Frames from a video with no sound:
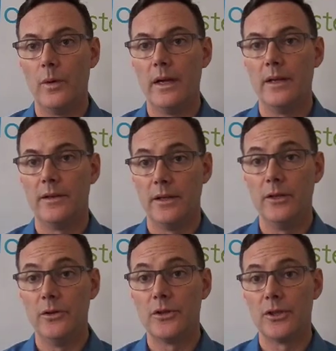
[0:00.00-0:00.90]
way that
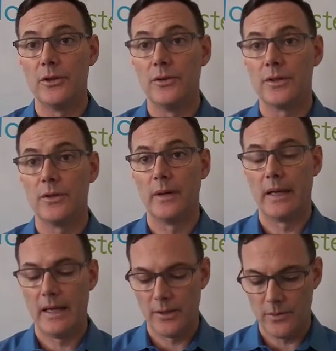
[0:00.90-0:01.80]
you choose to
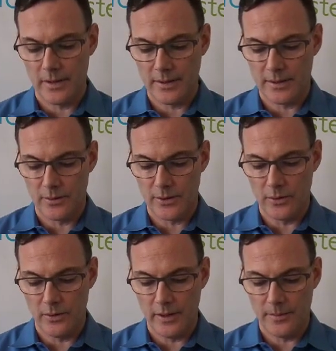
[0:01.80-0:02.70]
engage with us. So it's
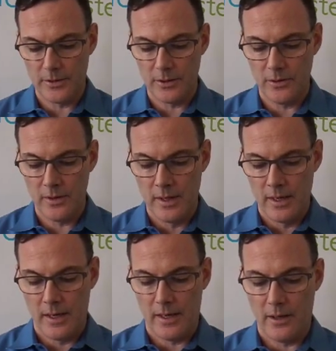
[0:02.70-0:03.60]
totally up to you.
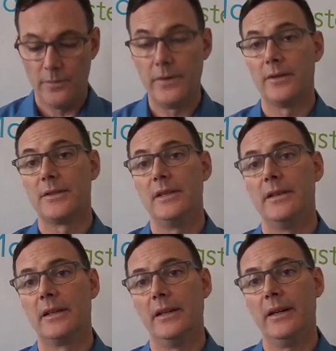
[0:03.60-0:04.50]
Hopefully I'll see you in
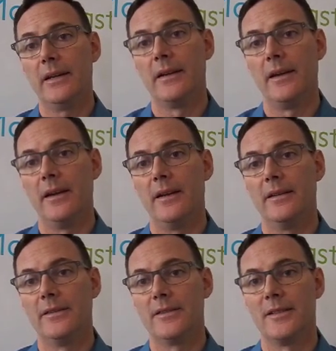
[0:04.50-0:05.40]
the clinic, and I
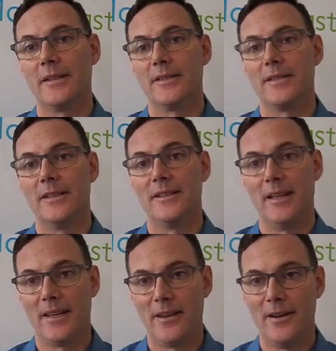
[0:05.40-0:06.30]
would just like to say
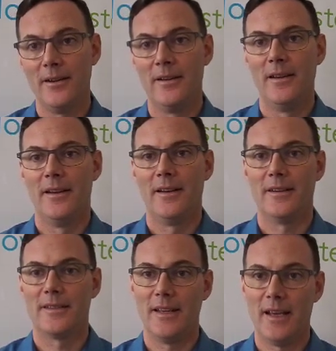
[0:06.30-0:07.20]
take care,
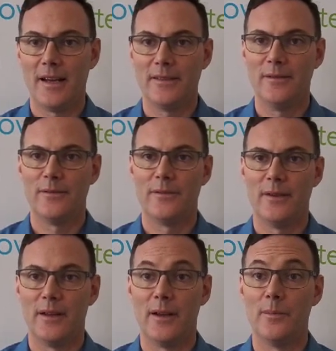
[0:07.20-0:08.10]
stay active,
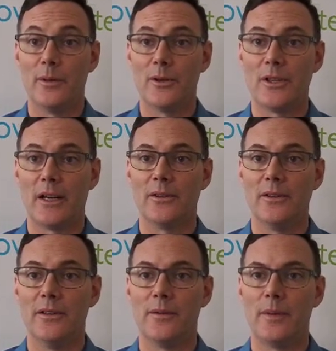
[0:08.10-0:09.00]
and I'm Blair
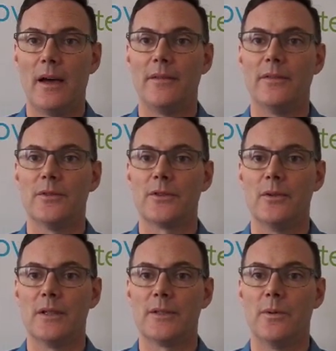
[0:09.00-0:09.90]
Schachterly on behalf of Nose
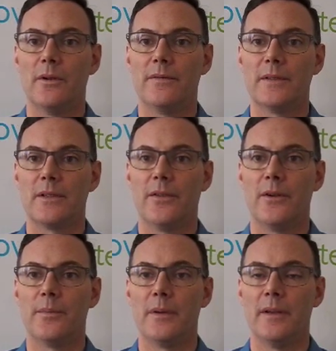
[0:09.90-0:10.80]
Creek Sport Physical
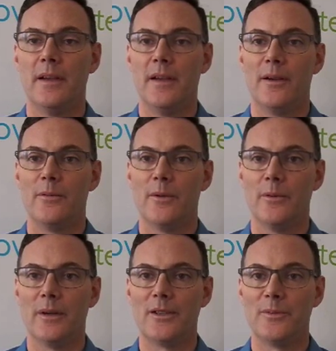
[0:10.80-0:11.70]
Therapy, where
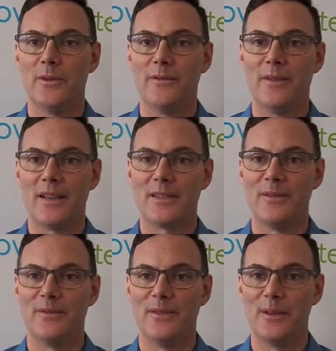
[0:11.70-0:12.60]
we get you moving faster
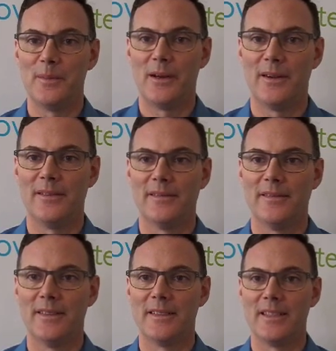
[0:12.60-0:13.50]
and feeling better.
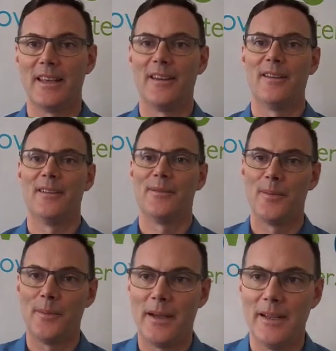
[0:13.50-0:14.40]
Take care.
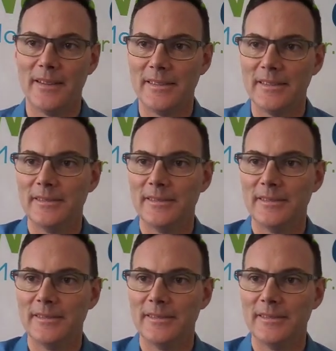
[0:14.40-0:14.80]
Bye-bye.